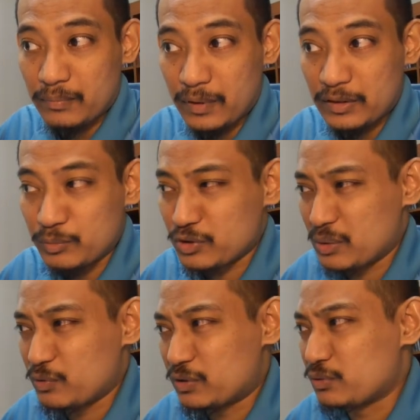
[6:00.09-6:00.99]
as a
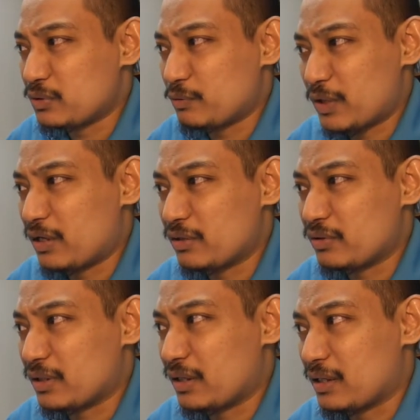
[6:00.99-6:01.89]
Muslim, we are
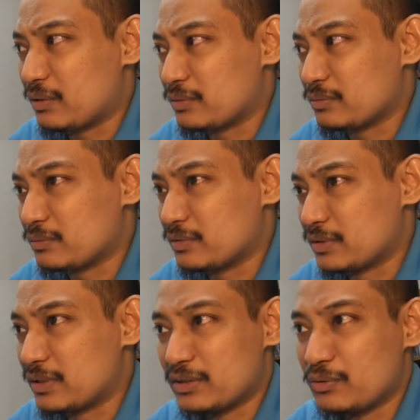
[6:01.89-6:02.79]
not allowed.
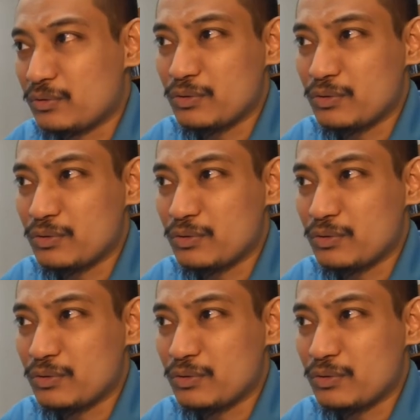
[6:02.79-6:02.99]
There's no